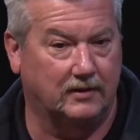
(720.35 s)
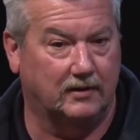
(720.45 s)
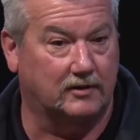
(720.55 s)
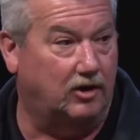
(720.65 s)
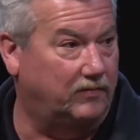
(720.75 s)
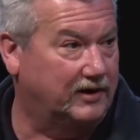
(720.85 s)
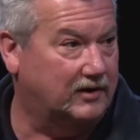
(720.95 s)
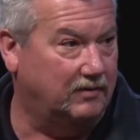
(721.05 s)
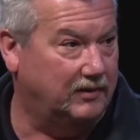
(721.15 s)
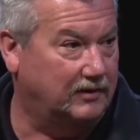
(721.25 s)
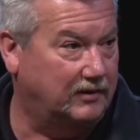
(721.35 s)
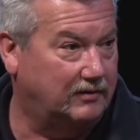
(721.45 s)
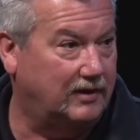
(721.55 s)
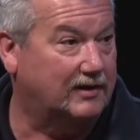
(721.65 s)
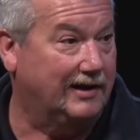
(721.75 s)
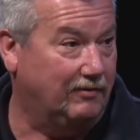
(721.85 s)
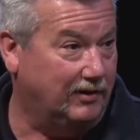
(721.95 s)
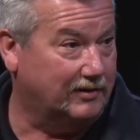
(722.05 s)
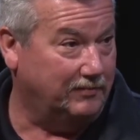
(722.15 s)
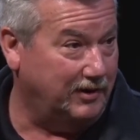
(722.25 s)
Call may come in that I can't
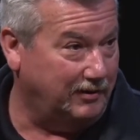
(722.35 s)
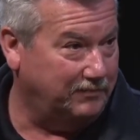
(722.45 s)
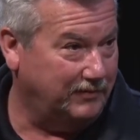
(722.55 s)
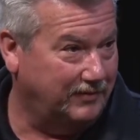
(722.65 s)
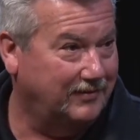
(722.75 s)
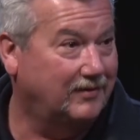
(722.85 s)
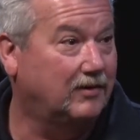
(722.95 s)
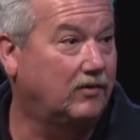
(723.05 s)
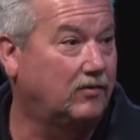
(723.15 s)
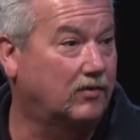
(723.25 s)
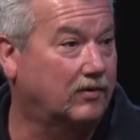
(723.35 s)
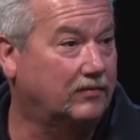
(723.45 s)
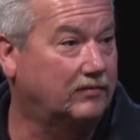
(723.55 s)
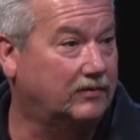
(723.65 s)
wake them up, or mm-hmm.